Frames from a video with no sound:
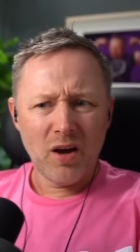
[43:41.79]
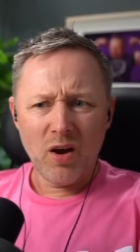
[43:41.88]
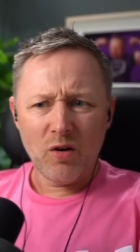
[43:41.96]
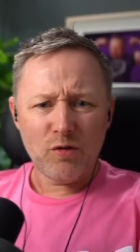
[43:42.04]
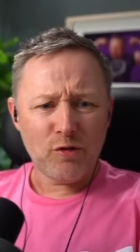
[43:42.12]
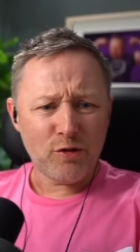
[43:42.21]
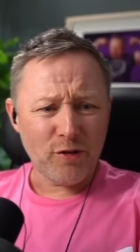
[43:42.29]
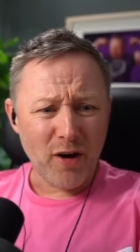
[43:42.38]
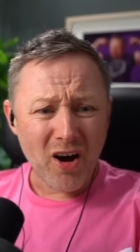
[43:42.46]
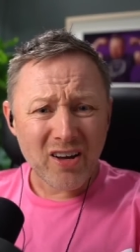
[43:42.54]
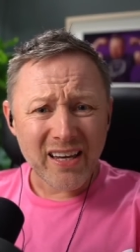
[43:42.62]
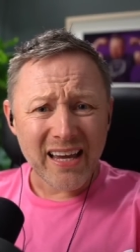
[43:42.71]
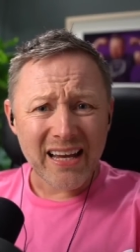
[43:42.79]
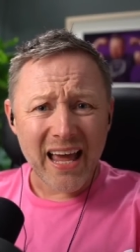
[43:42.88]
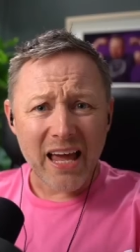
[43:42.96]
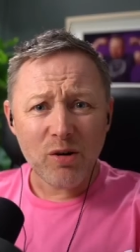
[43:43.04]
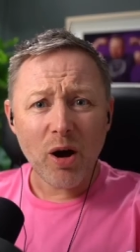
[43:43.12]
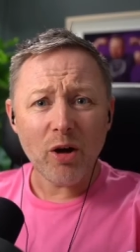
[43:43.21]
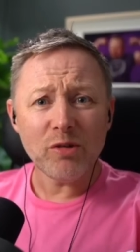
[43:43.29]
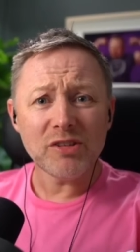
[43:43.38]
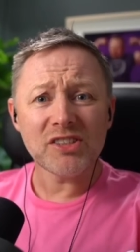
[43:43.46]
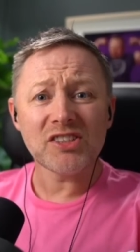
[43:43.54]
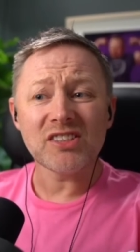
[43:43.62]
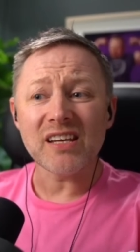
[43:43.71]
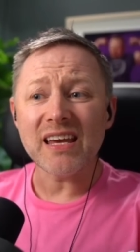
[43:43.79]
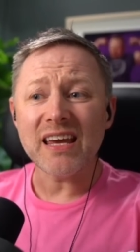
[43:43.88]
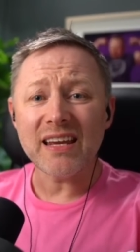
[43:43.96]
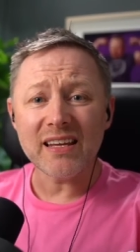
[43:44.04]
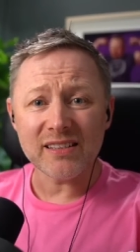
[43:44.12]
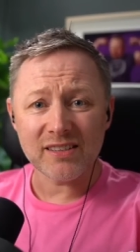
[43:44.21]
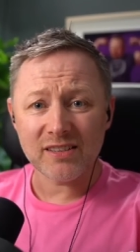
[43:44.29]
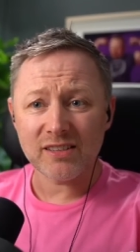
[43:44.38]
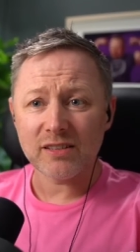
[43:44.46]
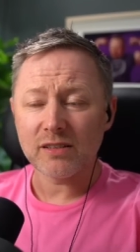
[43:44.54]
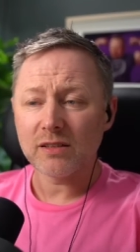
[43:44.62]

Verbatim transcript: Fucking hell, how serious.